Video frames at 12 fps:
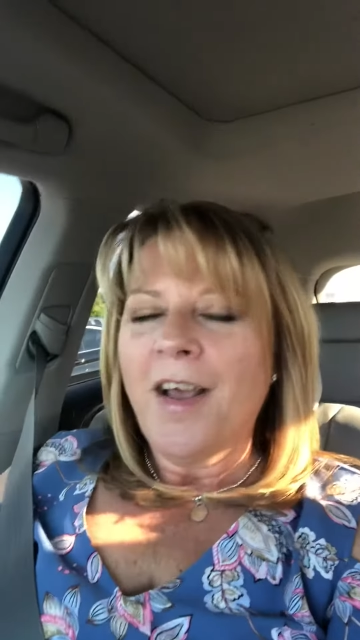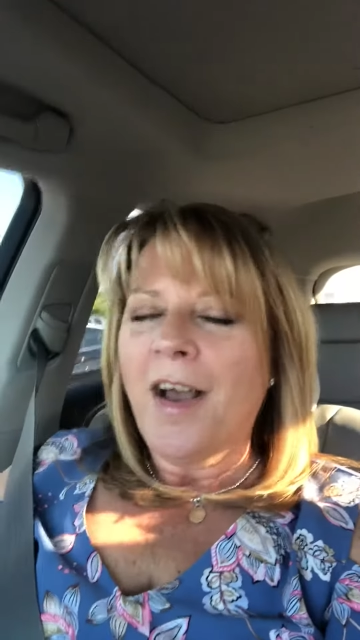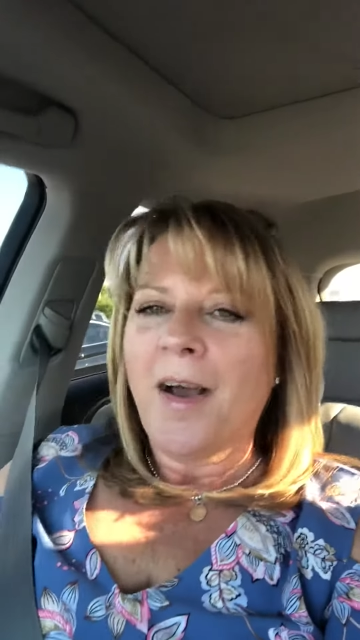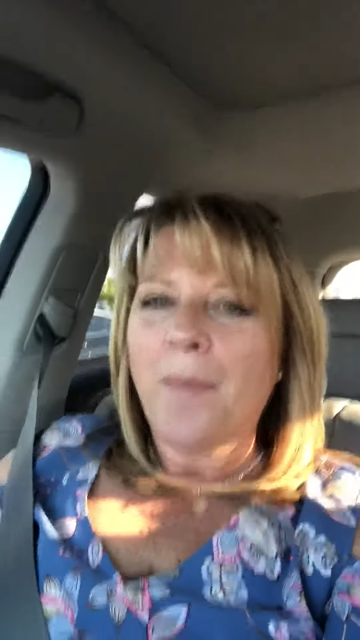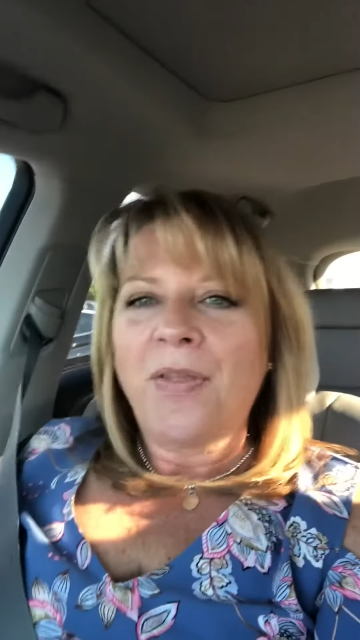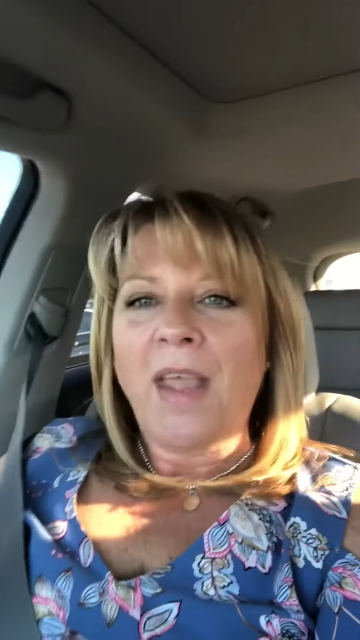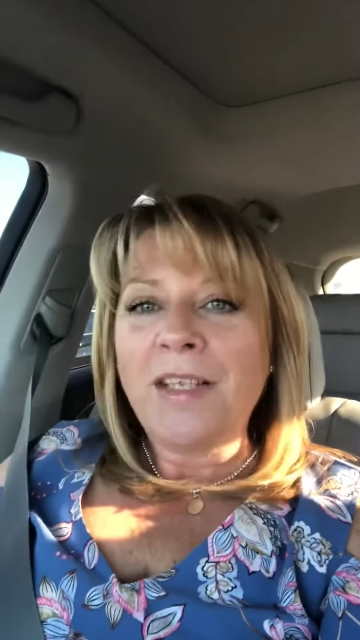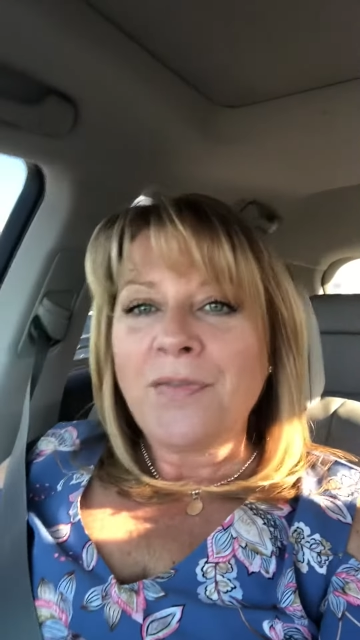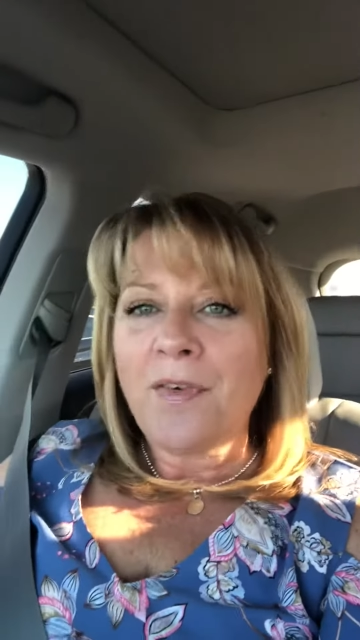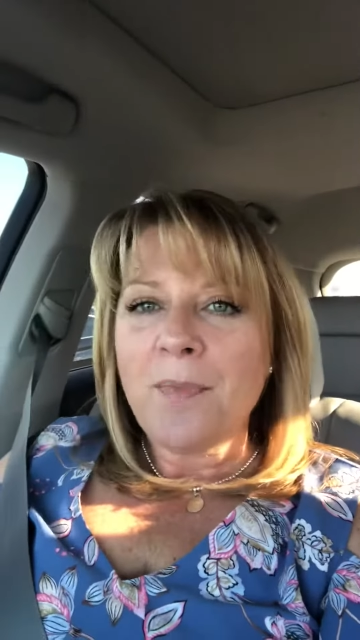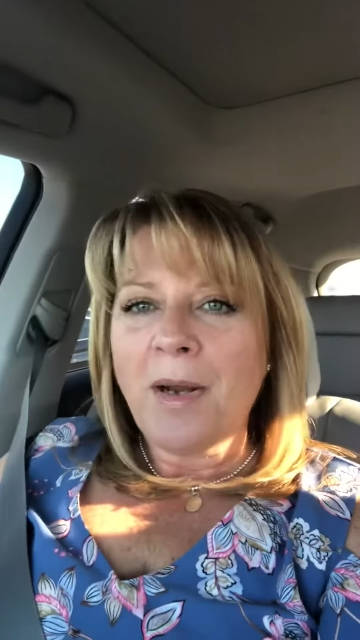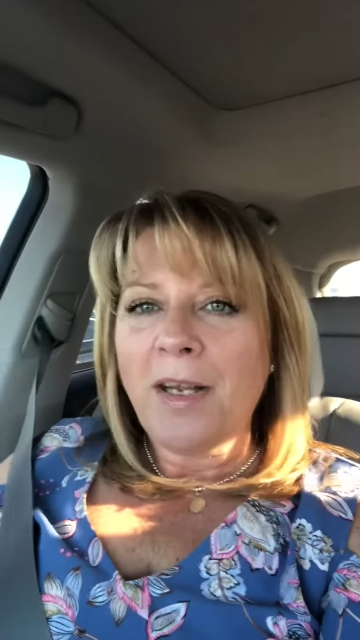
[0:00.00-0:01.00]
Um, thanks
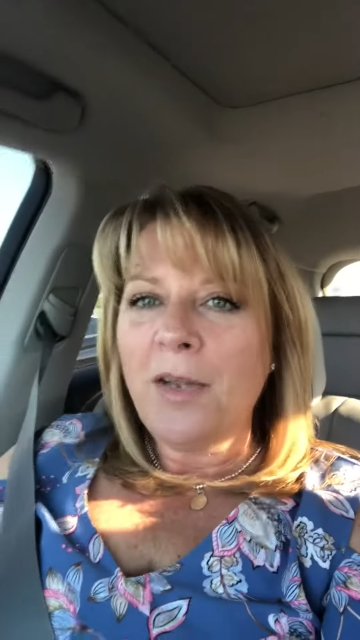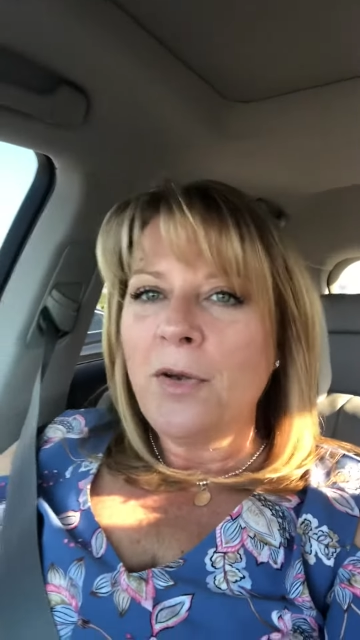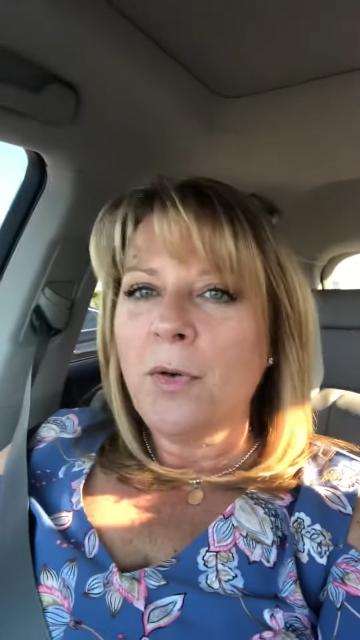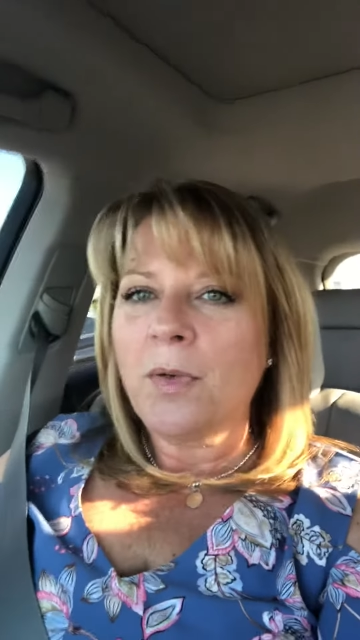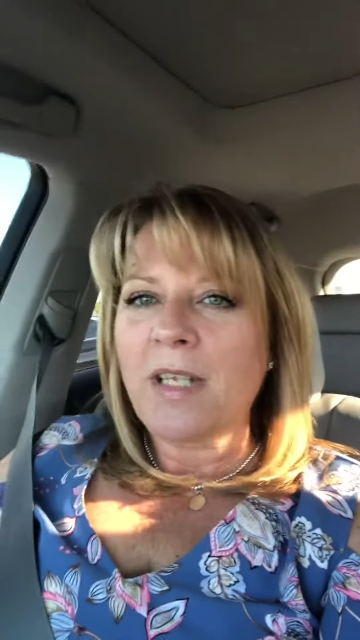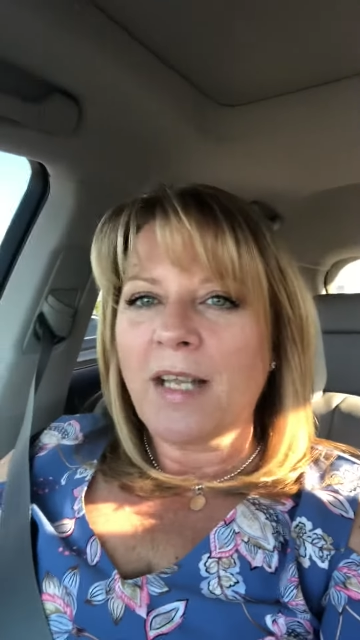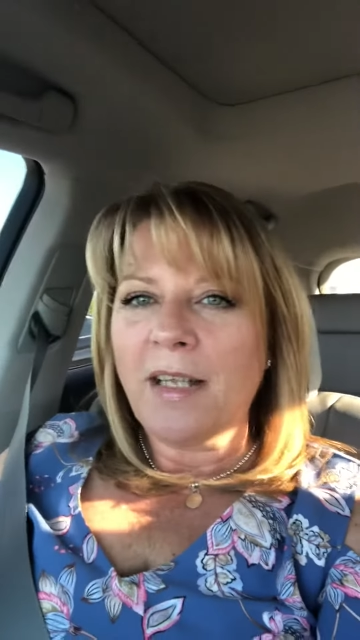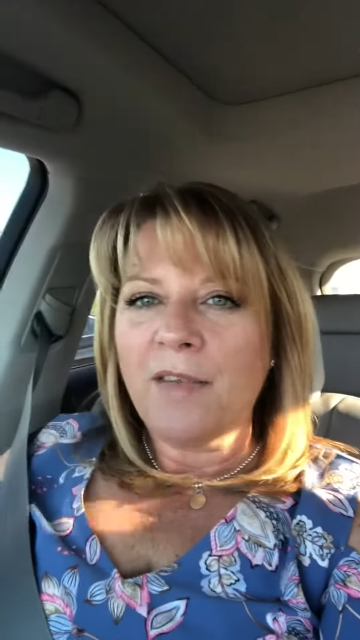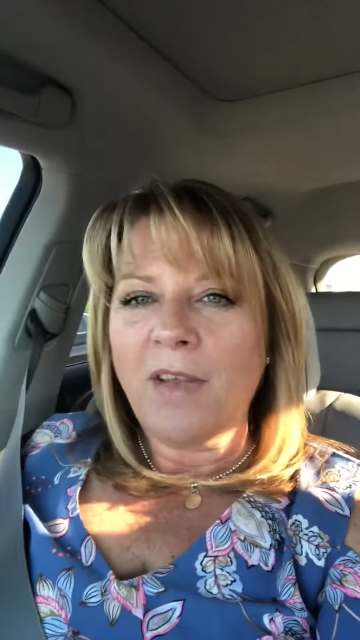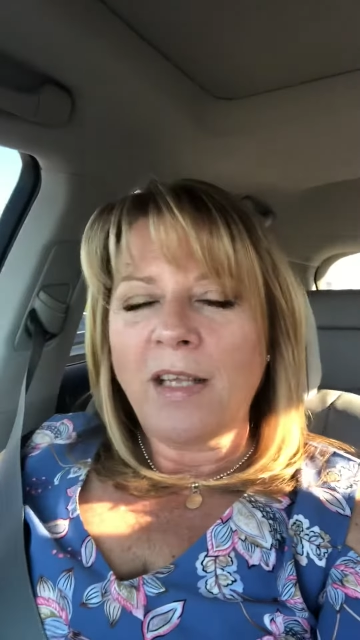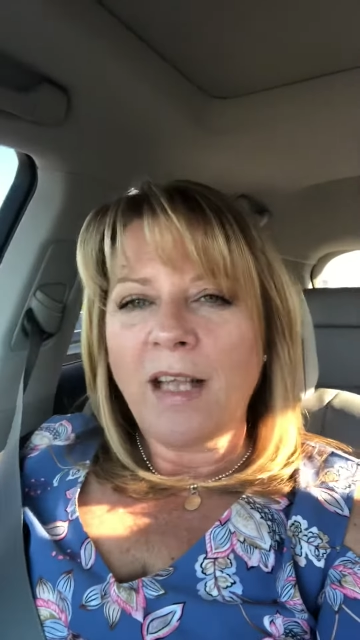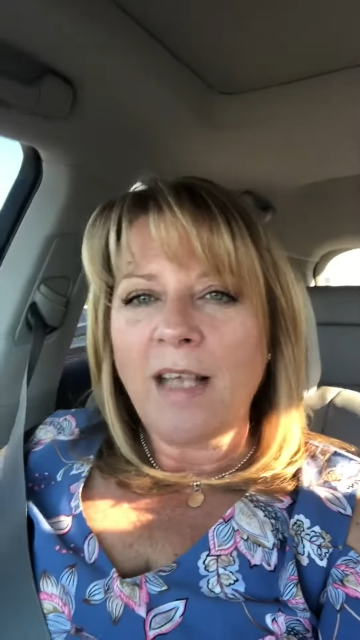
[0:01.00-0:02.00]
for everybody who was on the
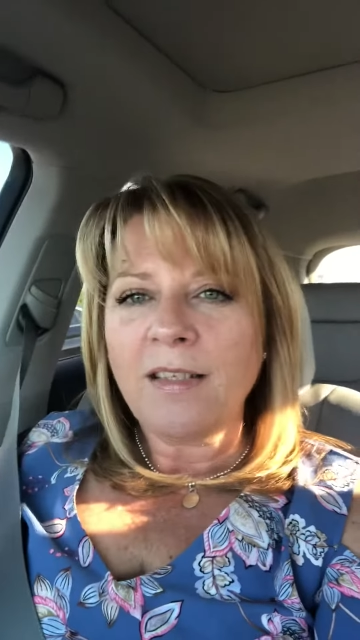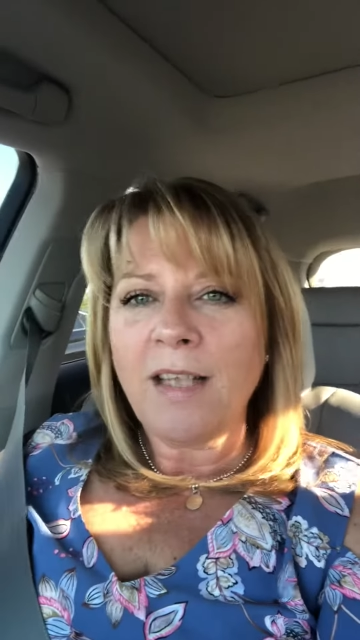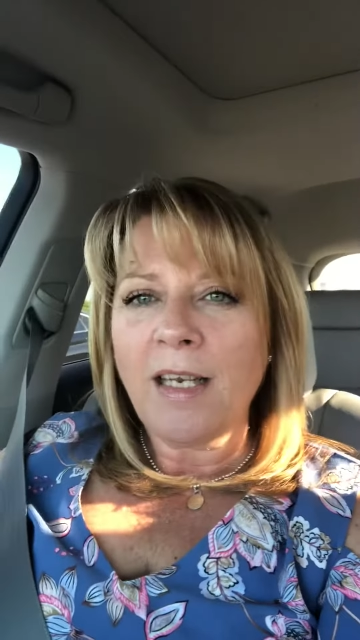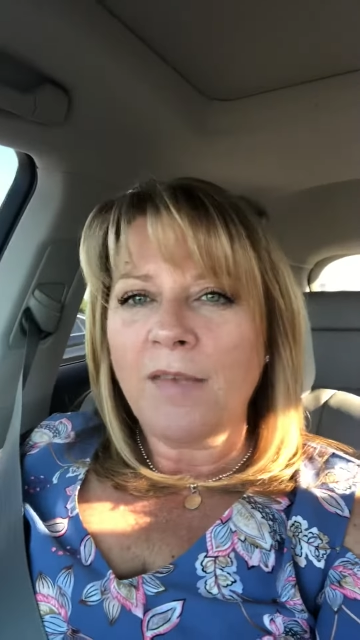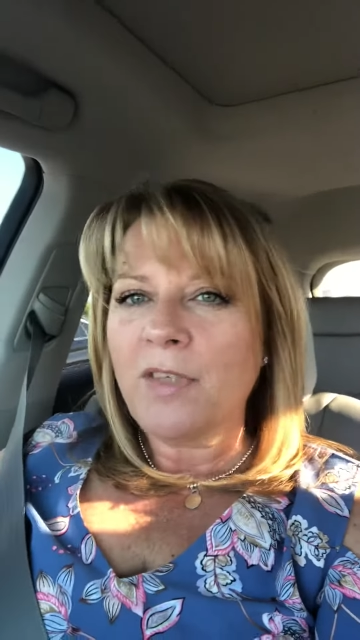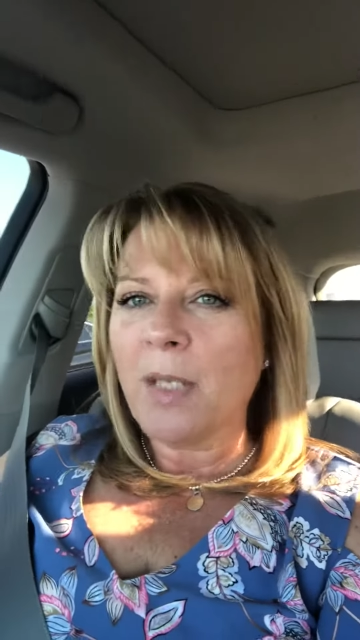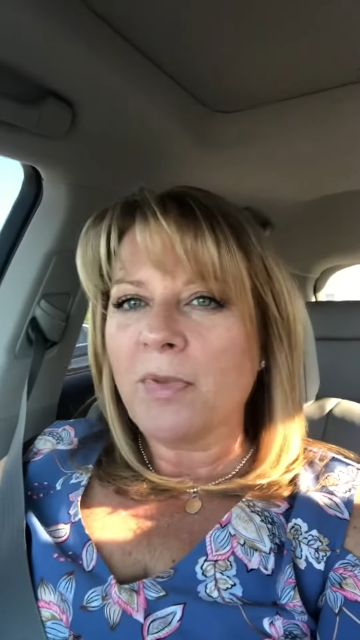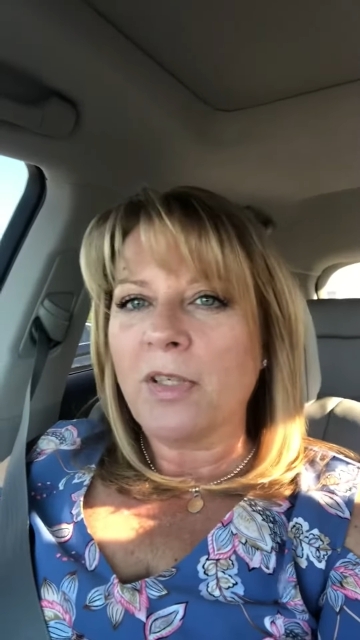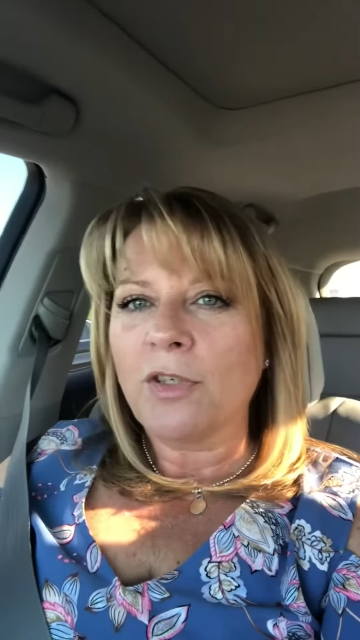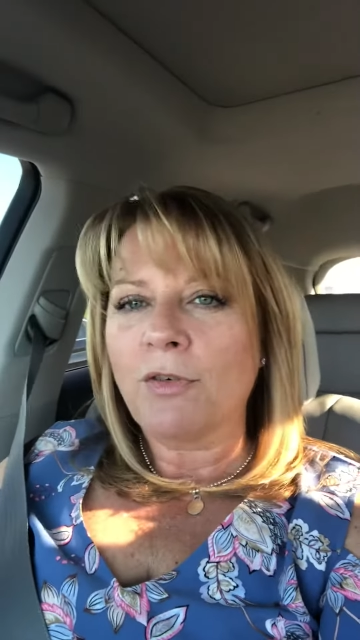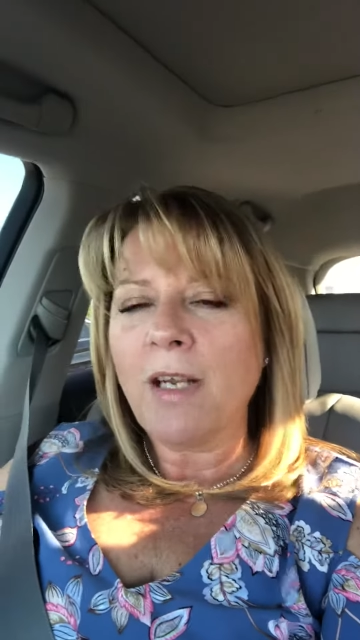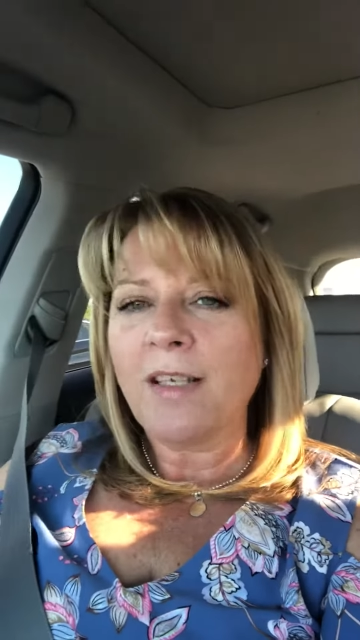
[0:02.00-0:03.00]
event last night of Tips
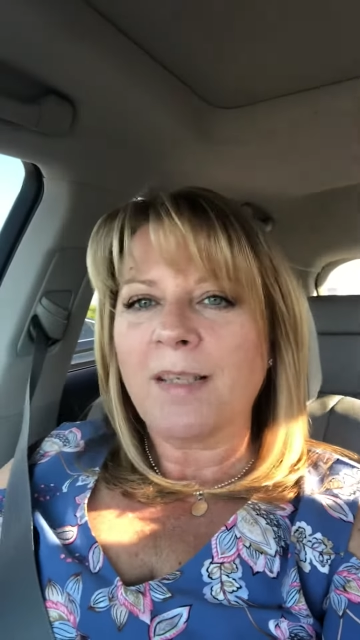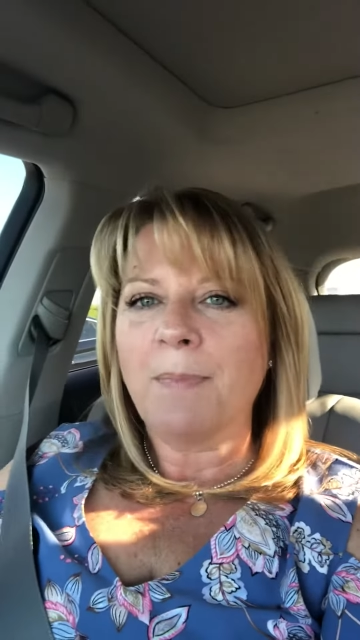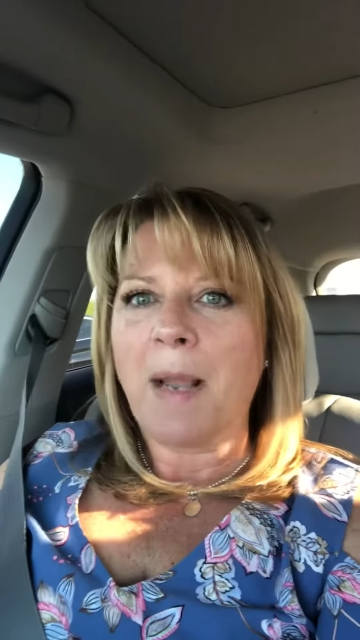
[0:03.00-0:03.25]
and Tricks.